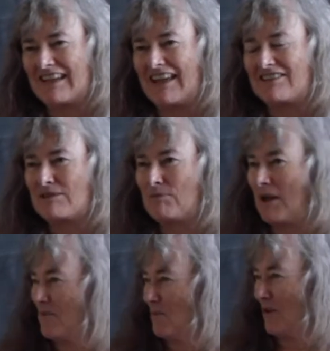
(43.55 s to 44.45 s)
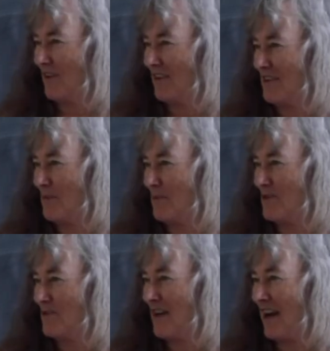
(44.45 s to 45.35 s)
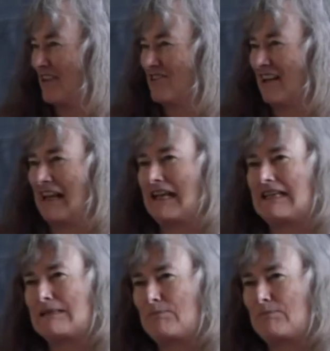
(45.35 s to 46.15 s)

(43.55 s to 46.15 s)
estimate what the temperature actually is,